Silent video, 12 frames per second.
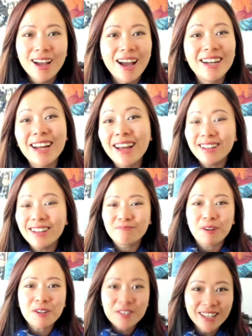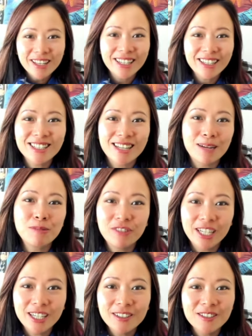And I personally think this type of
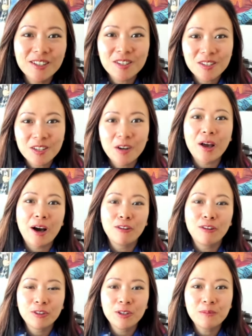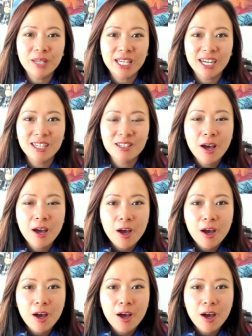videos is so helpful because